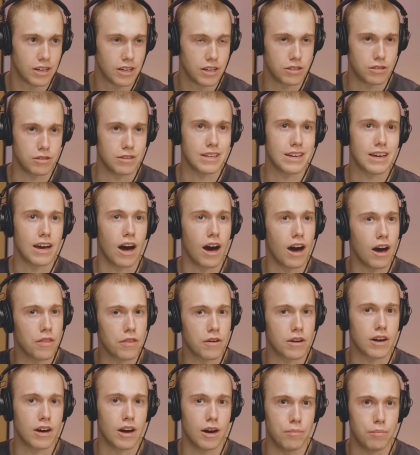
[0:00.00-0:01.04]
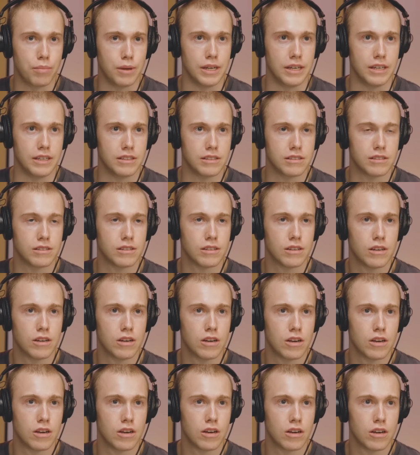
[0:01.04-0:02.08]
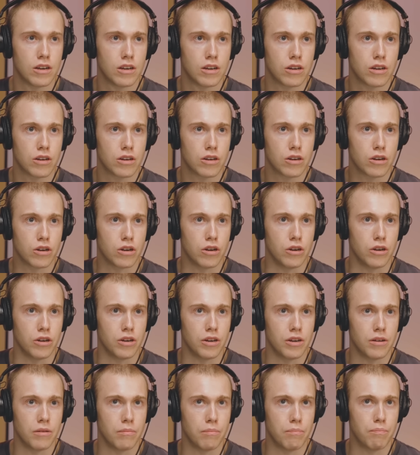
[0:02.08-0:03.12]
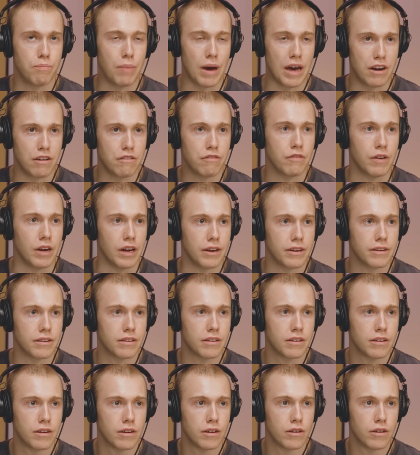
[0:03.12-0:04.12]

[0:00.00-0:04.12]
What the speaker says: Do you think other companies could benefit